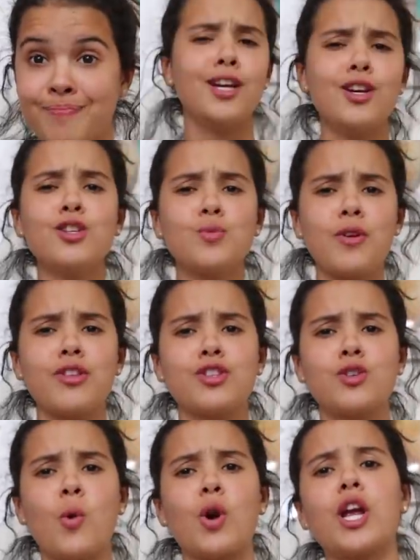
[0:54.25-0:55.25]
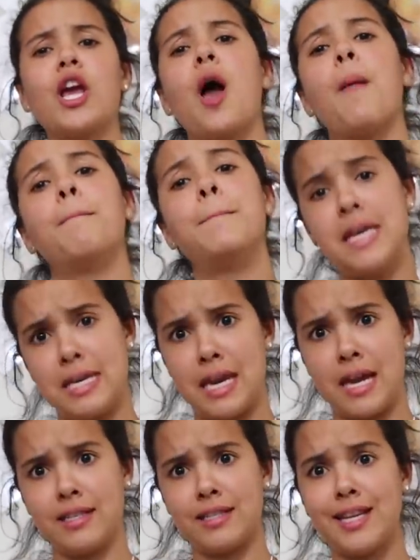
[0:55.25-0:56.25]
Here's where the story
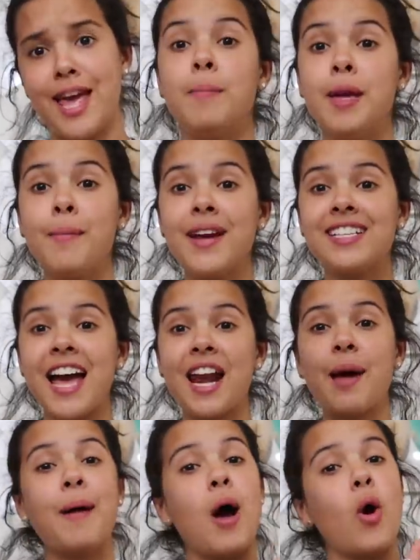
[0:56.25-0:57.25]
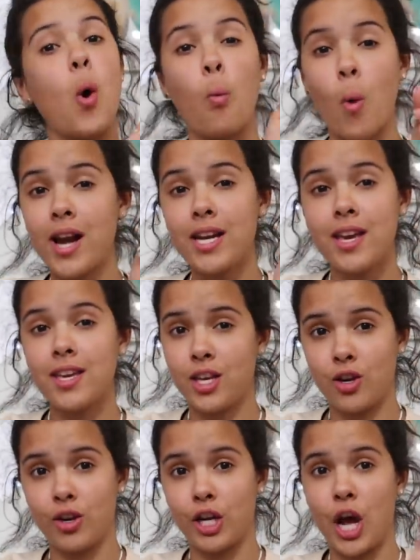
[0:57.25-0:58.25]
begins. Me and my dad about 1
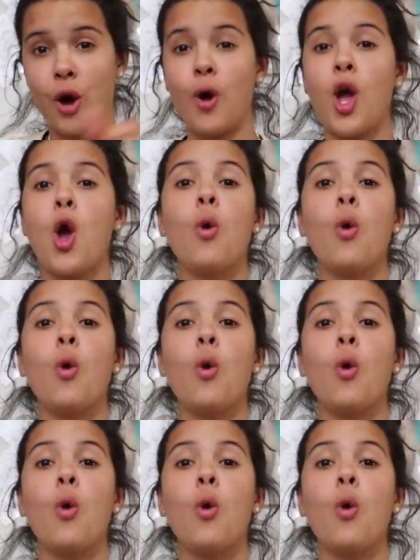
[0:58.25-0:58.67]
year ago